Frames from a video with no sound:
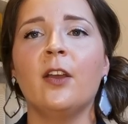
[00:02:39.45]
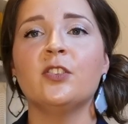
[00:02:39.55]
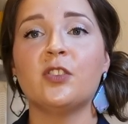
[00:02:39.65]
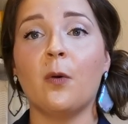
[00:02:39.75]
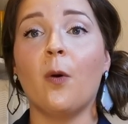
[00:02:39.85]

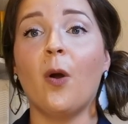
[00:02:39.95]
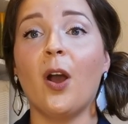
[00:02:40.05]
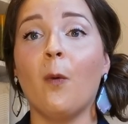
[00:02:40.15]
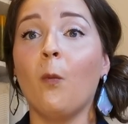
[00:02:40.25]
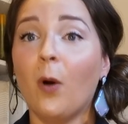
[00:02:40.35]
So
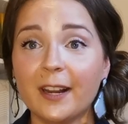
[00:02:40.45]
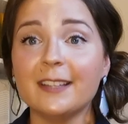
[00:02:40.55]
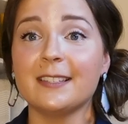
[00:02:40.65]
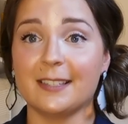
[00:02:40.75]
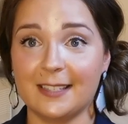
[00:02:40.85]
what
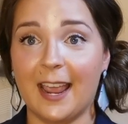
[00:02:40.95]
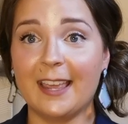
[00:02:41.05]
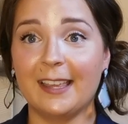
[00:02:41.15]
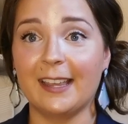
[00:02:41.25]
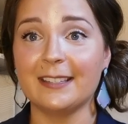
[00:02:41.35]
it's
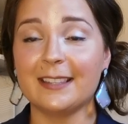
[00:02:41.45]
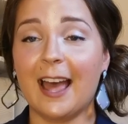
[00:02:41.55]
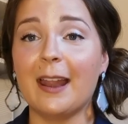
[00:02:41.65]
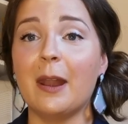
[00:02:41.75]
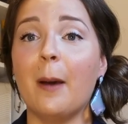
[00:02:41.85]
saying is
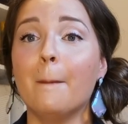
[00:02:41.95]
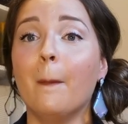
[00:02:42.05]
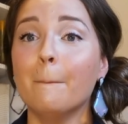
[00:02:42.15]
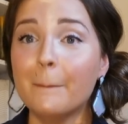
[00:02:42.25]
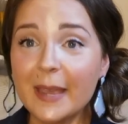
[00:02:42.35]
that
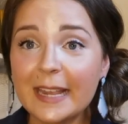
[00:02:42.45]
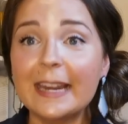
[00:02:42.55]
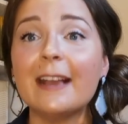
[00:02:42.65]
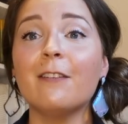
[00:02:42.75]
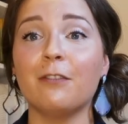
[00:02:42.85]

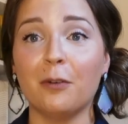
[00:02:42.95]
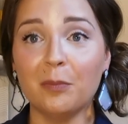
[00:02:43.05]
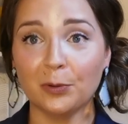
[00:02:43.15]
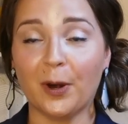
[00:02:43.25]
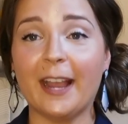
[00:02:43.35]
meaningful
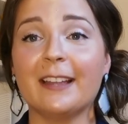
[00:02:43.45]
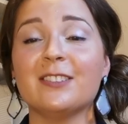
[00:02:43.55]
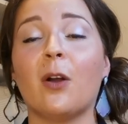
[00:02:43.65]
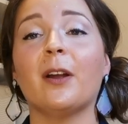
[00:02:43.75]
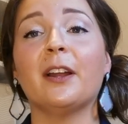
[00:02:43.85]

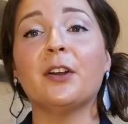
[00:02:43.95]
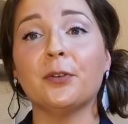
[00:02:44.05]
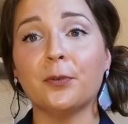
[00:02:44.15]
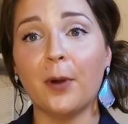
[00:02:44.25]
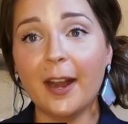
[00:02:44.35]
brands are
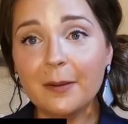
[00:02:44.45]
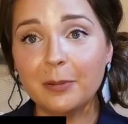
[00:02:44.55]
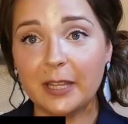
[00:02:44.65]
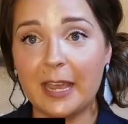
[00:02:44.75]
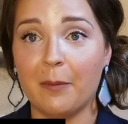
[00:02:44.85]

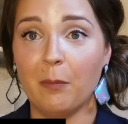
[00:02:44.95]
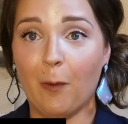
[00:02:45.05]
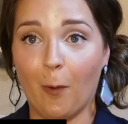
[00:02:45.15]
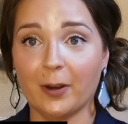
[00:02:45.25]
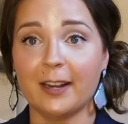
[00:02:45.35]
incredibly
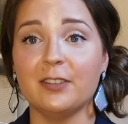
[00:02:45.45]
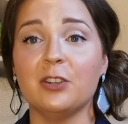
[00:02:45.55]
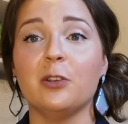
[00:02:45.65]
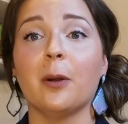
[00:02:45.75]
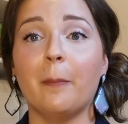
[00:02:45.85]
important
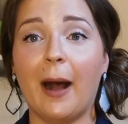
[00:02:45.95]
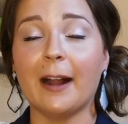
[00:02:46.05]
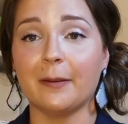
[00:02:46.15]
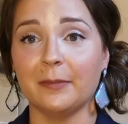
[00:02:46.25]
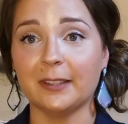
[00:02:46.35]
to your
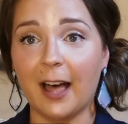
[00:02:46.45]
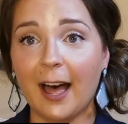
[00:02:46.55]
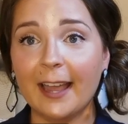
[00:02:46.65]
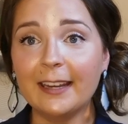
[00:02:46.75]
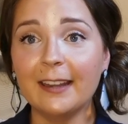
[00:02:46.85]
bottom
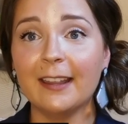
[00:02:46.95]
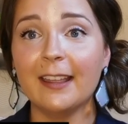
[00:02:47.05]
line.